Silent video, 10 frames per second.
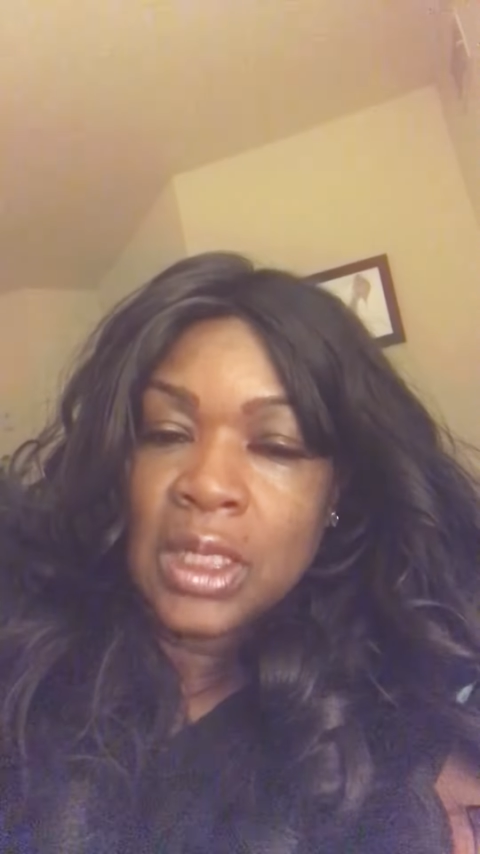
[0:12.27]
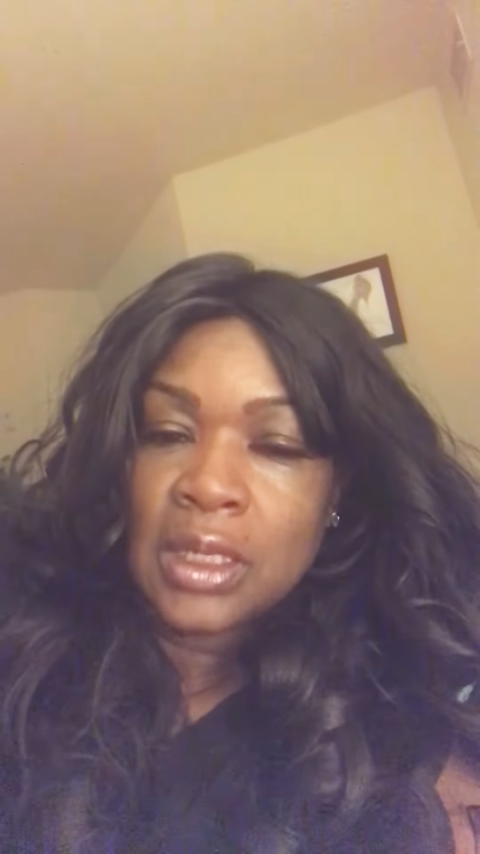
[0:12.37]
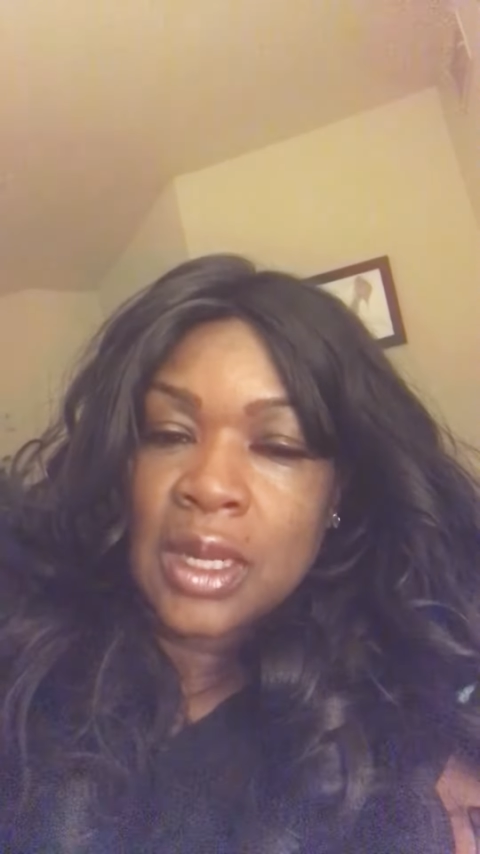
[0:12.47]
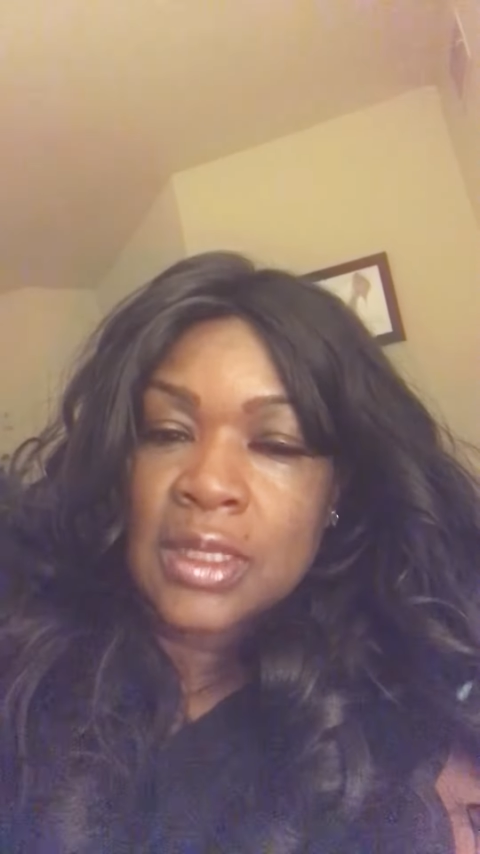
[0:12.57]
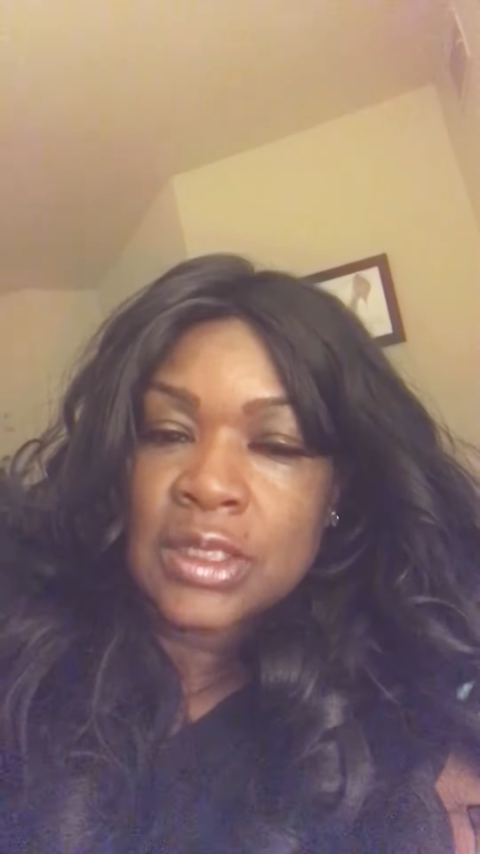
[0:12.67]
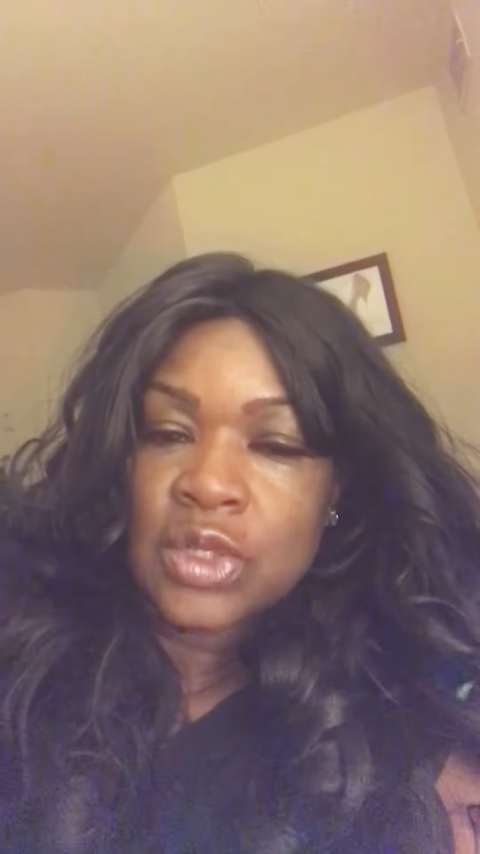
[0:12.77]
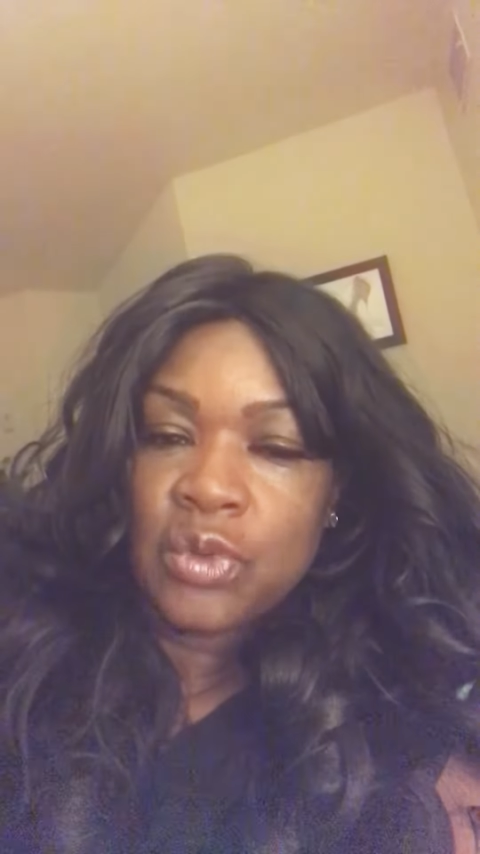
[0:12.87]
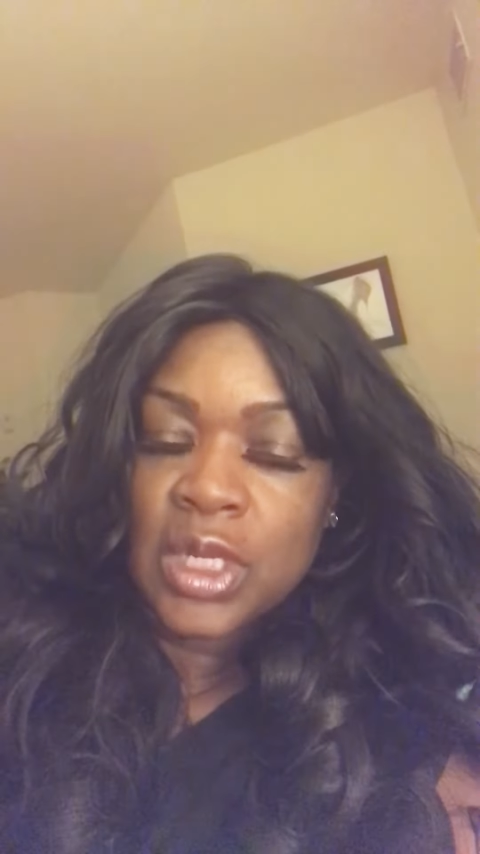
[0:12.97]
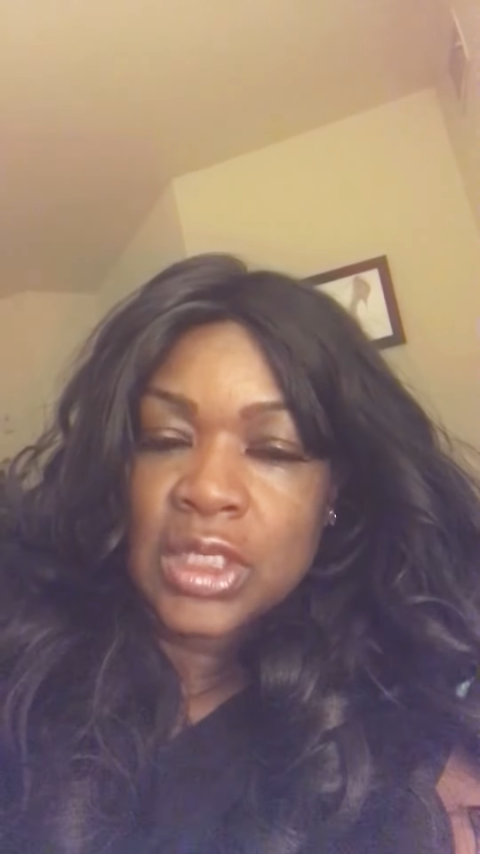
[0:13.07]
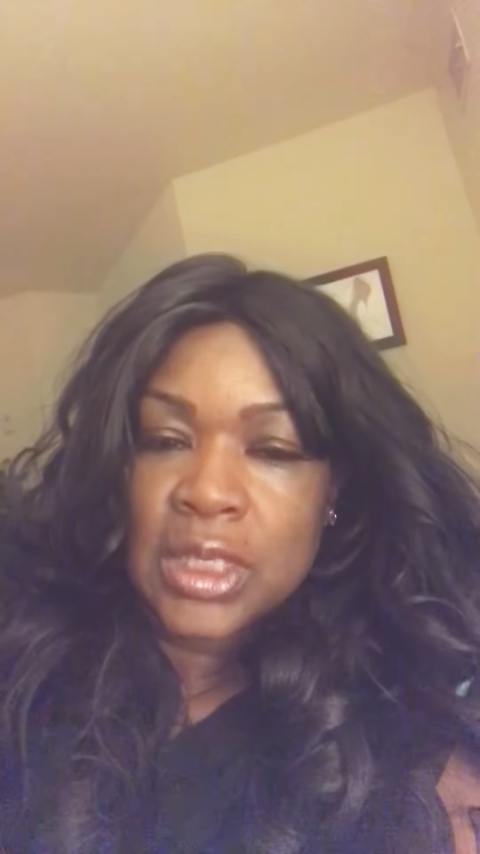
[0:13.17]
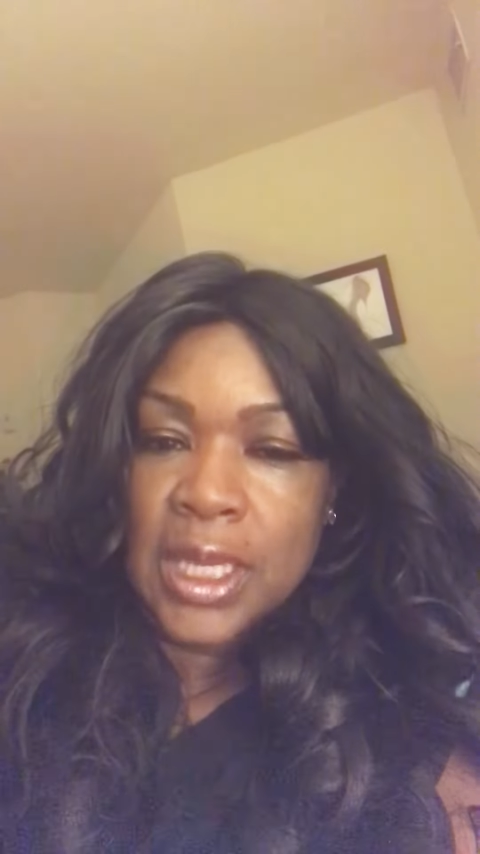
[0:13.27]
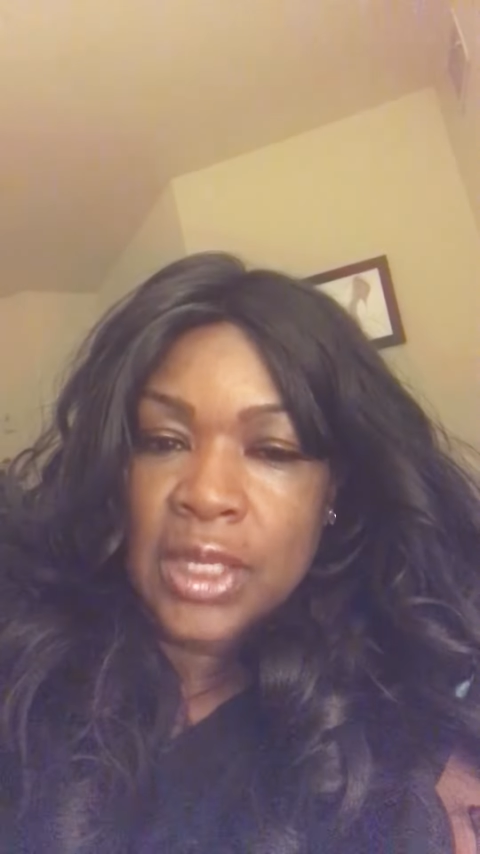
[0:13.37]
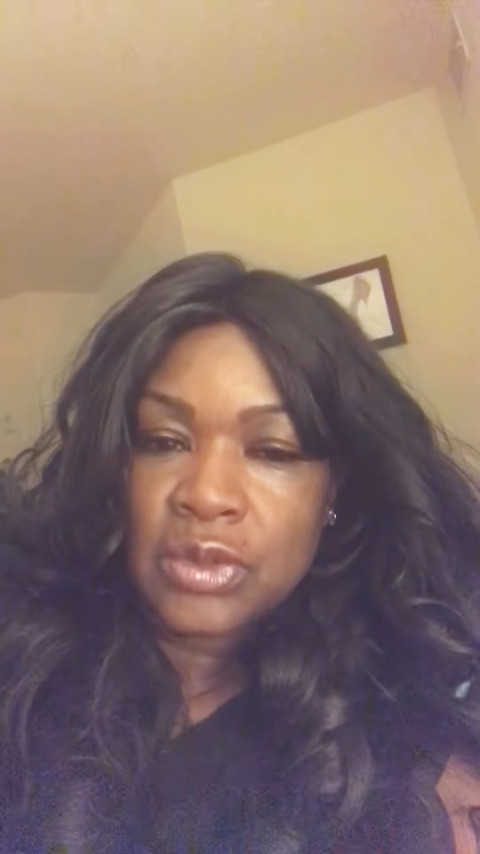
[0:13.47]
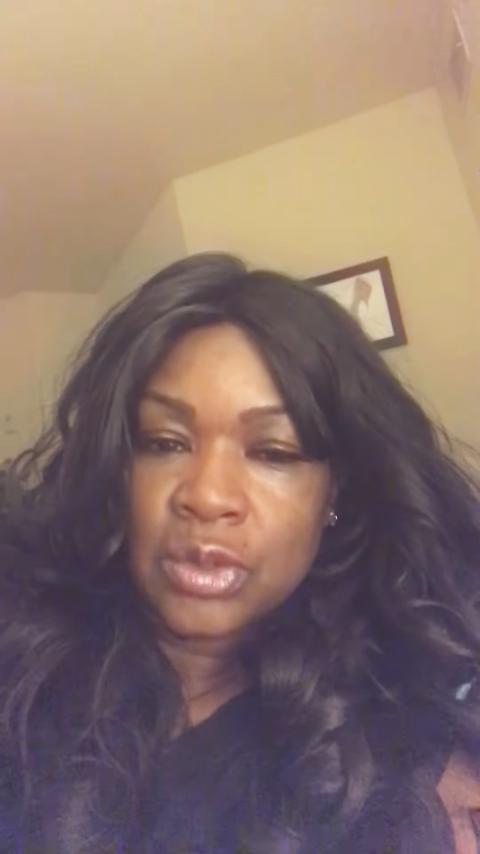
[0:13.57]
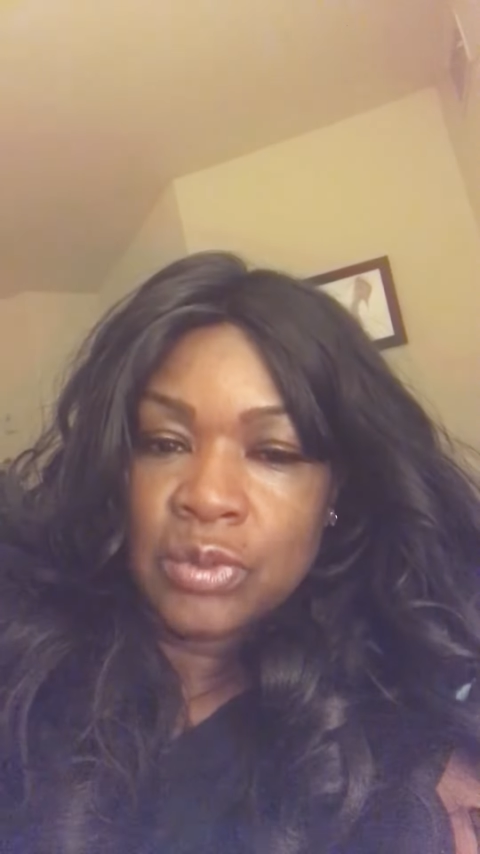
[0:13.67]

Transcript: God is getting ready to actually